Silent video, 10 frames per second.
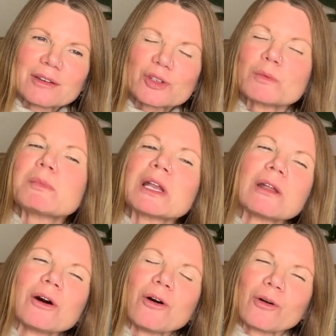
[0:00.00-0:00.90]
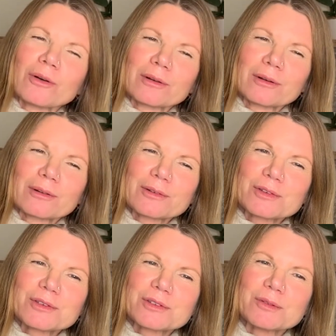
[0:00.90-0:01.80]
to belong,
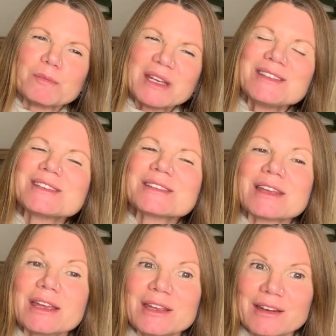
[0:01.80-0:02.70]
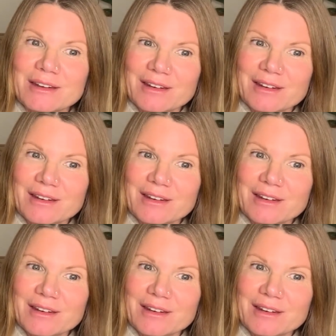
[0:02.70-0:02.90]
to be seen,